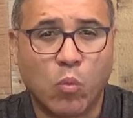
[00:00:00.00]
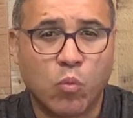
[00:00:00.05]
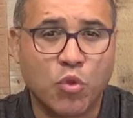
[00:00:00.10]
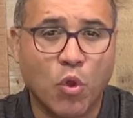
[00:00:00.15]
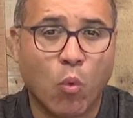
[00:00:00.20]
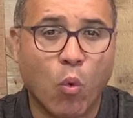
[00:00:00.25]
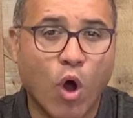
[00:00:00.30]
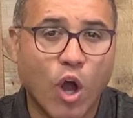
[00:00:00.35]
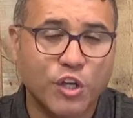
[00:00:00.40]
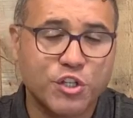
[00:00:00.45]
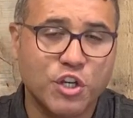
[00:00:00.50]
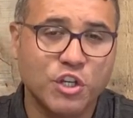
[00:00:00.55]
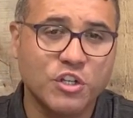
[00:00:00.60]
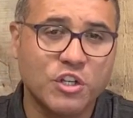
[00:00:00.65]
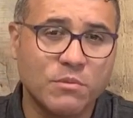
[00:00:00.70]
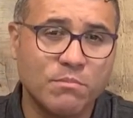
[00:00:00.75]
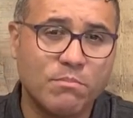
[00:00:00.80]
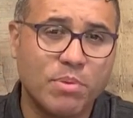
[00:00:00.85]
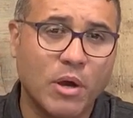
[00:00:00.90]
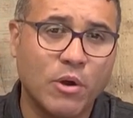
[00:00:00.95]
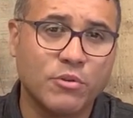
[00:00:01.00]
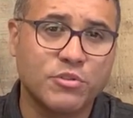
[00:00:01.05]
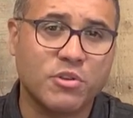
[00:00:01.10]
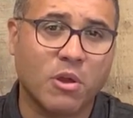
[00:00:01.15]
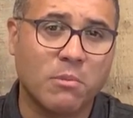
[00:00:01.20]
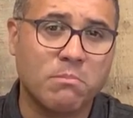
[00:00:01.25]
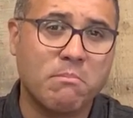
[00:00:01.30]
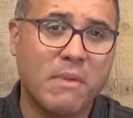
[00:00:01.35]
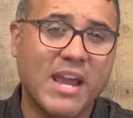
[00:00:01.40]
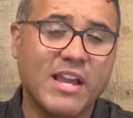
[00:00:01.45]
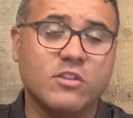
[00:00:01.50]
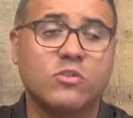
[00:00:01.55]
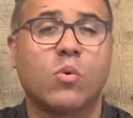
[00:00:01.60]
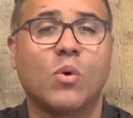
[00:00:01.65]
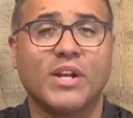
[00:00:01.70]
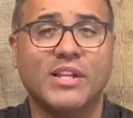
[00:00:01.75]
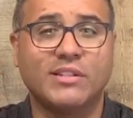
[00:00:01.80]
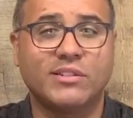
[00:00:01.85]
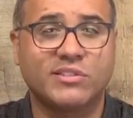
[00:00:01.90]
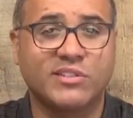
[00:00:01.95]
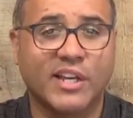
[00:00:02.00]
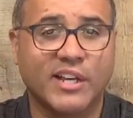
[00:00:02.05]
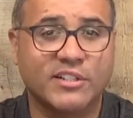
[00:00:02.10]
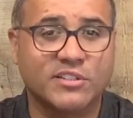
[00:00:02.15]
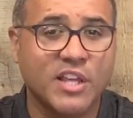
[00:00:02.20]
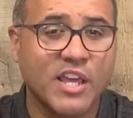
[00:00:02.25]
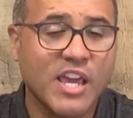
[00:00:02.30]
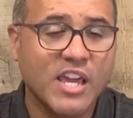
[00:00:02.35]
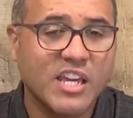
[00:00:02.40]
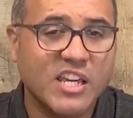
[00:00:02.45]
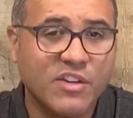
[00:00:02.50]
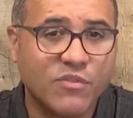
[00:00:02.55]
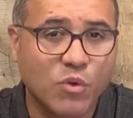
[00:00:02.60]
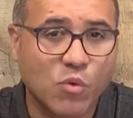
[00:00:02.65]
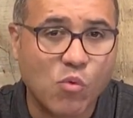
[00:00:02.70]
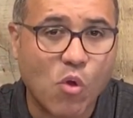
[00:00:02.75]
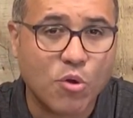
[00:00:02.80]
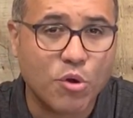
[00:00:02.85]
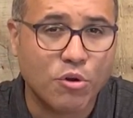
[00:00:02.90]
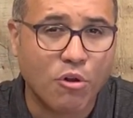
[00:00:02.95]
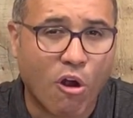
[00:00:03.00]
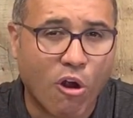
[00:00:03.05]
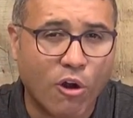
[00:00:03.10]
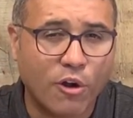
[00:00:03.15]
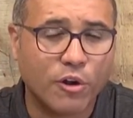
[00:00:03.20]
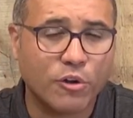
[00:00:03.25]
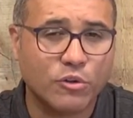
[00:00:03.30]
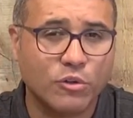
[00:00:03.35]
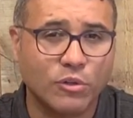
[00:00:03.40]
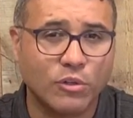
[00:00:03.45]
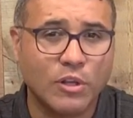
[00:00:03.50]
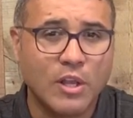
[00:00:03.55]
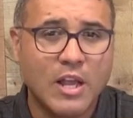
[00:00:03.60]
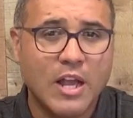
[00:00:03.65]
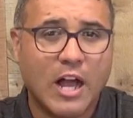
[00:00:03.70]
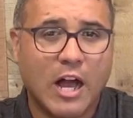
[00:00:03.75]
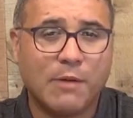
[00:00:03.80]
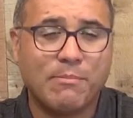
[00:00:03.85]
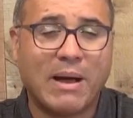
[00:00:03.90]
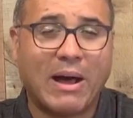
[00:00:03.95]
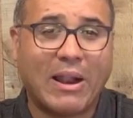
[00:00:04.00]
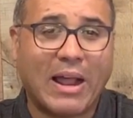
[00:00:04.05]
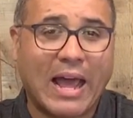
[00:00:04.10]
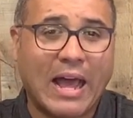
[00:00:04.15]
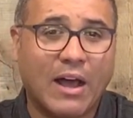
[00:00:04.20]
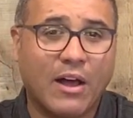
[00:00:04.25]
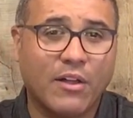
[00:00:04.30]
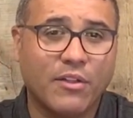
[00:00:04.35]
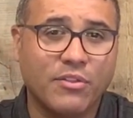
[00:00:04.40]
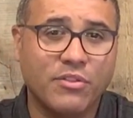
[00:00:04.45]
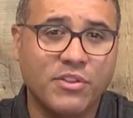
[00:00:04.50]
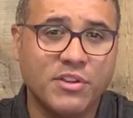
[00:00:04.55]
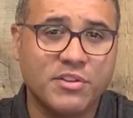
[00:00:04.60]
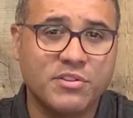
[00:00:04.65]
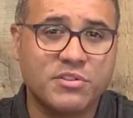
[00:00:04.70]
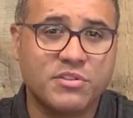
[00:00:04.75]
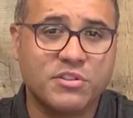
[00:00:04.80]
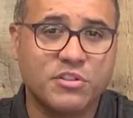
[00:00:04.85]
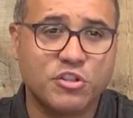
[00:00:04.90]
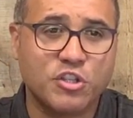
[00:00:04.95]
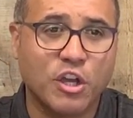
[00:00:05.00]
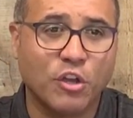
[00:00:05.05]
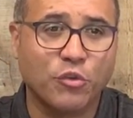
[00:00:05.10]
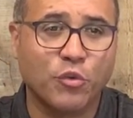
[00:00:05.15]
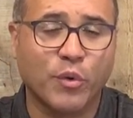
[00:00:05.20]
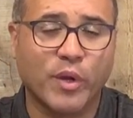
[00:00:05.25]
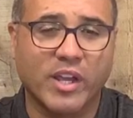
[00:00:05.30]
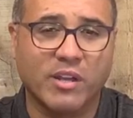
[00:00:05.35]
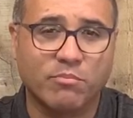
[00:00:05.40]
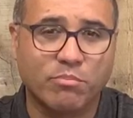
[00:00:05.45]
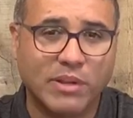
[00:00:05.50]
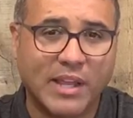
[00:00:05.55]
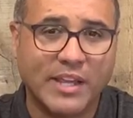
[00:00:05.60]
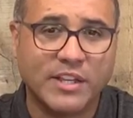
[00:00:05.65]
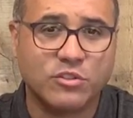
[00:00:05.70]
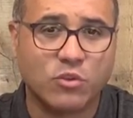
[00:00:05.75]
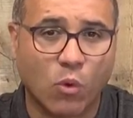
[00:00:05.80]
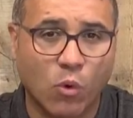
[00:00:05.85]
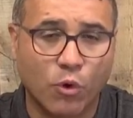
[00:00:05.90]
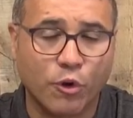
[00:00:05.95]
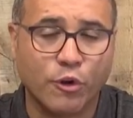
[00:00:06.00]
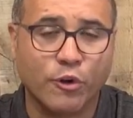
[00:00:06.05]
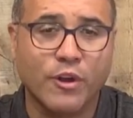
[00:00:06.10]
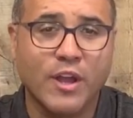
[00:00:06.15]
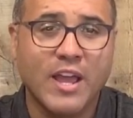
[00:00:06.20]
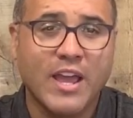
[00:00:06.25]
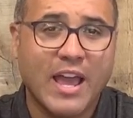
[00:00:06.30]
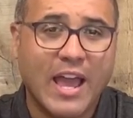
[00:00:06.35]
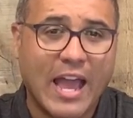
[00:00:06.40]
The Washington Post on May 26th even wrote an article about how this sheltering in place order